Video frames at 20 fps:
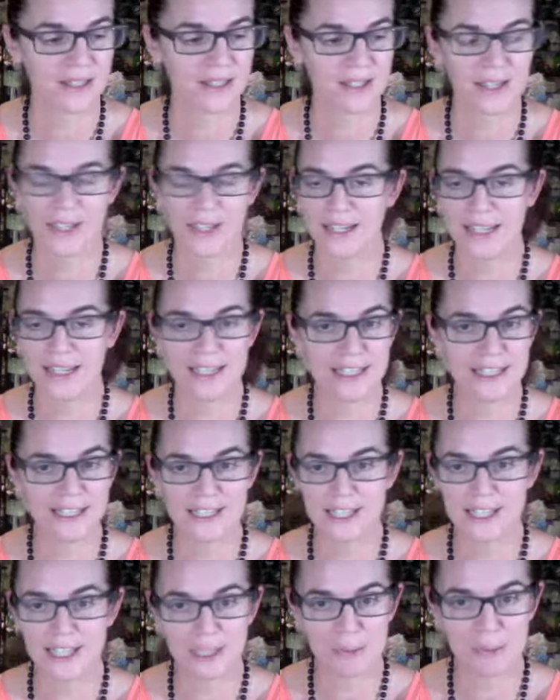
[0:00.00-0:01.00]
And I didn't
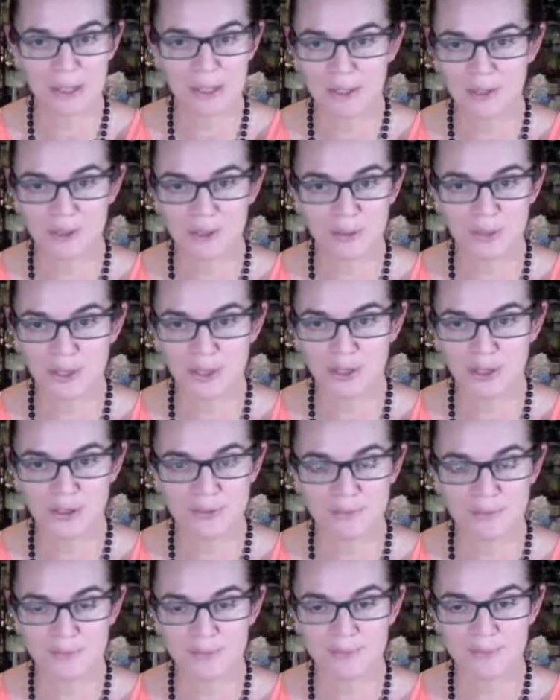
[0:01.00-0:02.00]
think about it too much
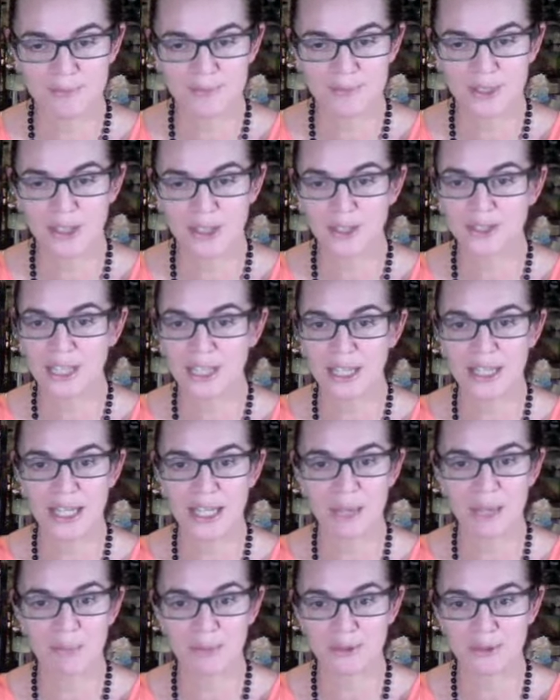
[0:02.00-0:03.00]
because I
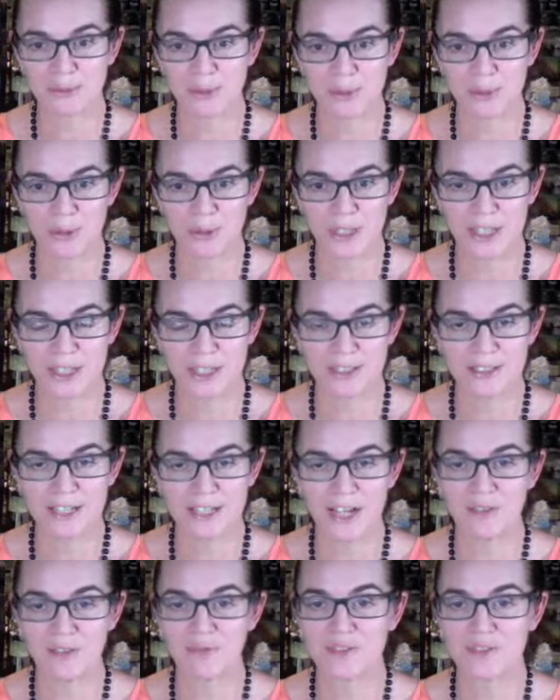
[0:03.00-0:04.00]
kept postponing
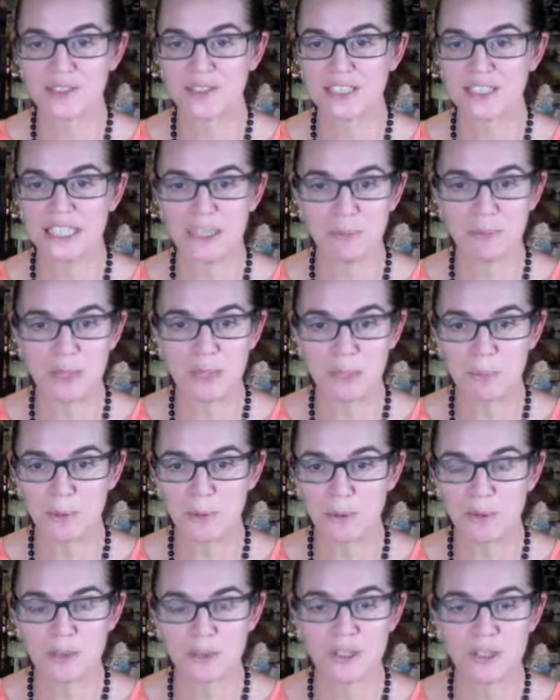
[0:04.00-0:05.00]
it. I've seen
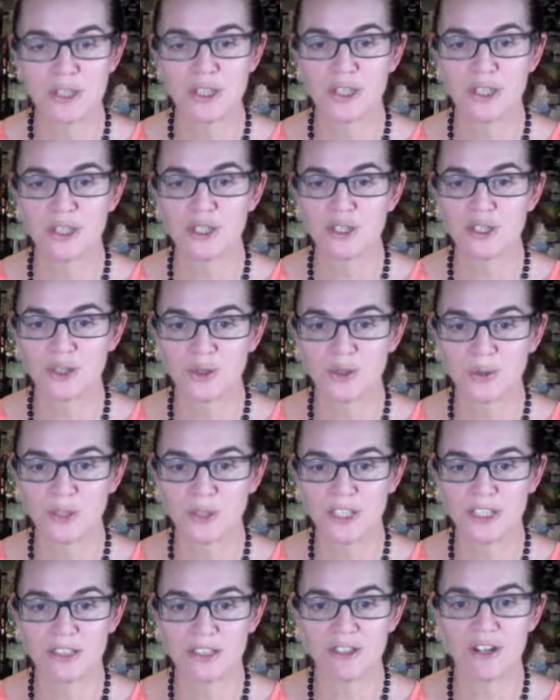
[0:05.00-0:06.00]
people do
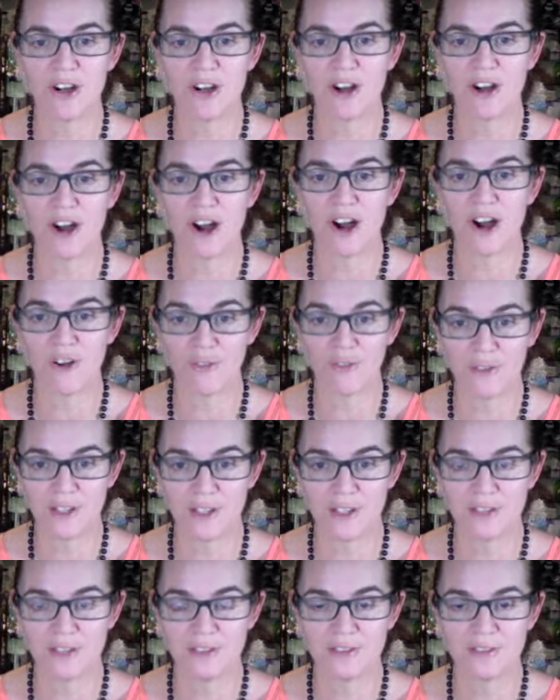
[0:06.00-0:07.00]
it
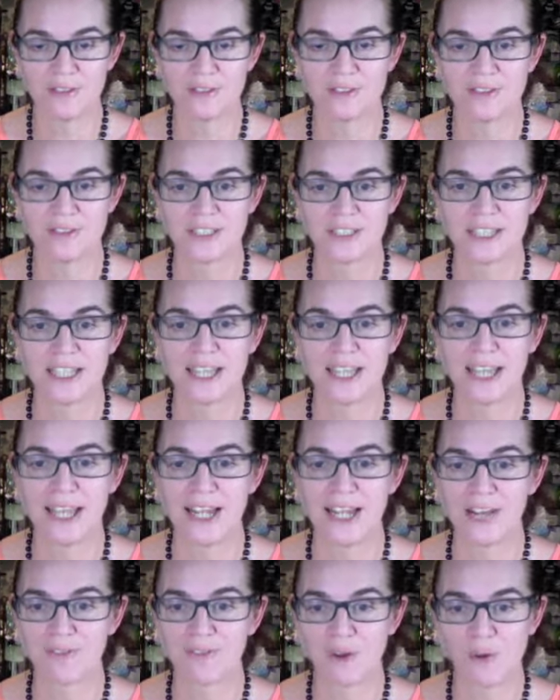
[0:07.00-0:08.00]
often, and
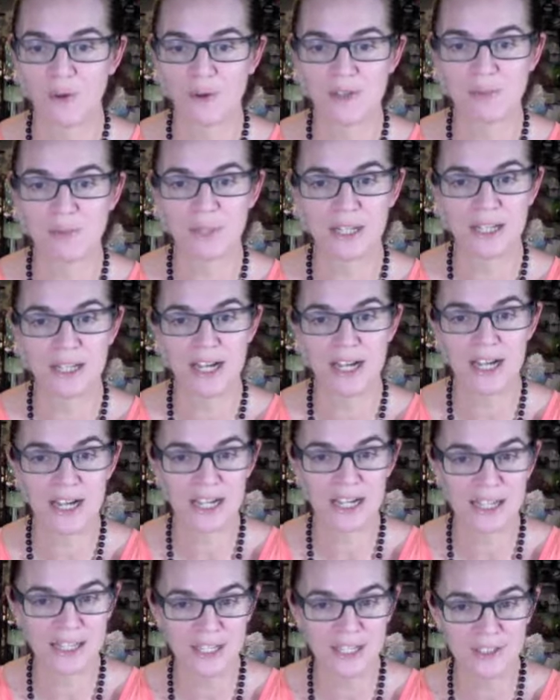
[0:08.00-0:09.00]
I've always been
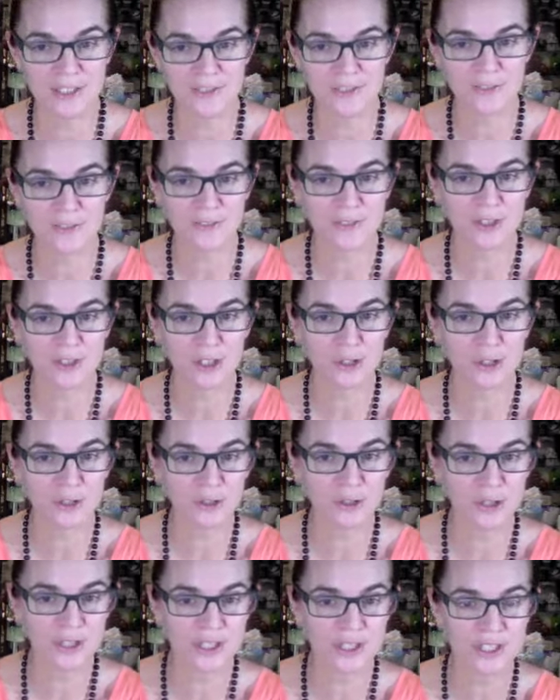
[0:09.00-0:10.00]
kind of
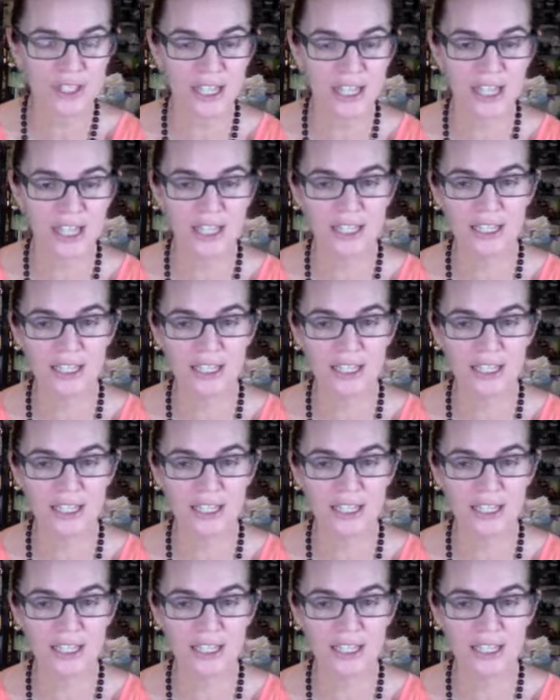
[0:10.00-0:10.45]
curious and